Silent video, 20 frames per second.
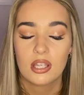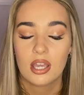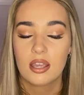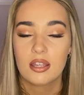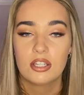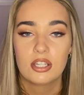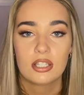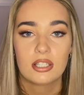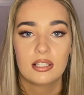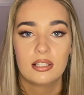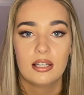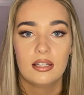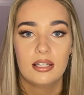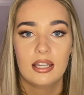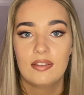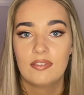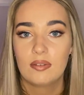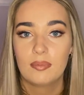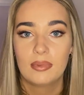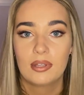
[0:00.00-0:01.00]
like just
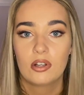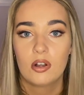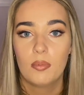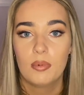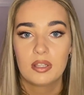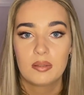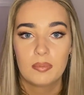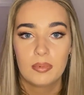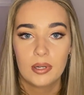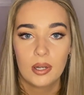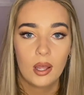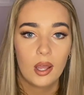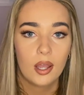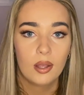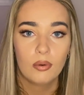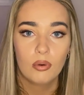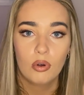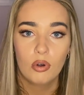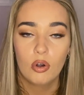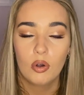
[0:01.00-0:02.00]
leave them in the comments
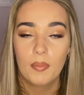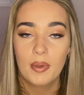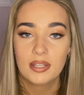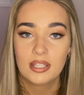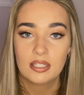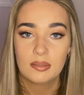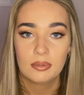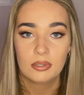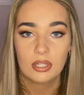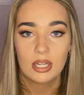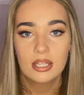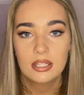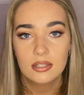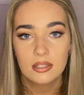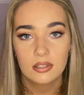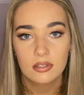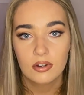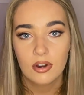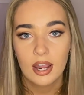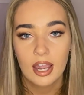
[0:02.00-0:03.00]
below or message me on
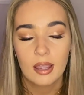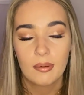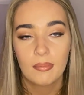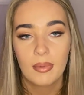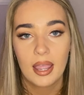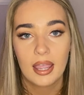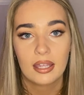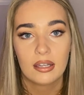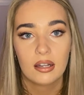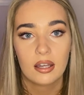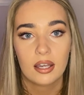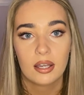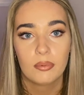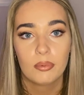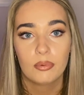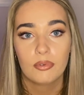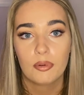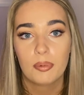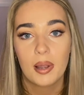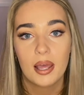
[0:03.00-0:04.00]
Instagram and I
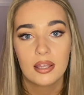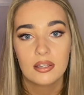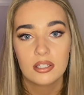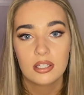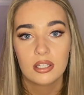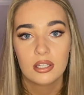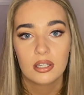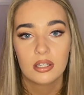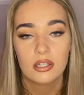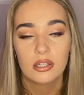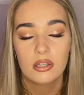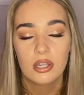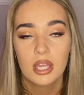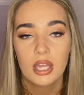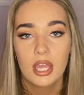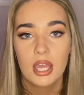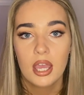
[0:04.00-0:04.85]
will reply to you.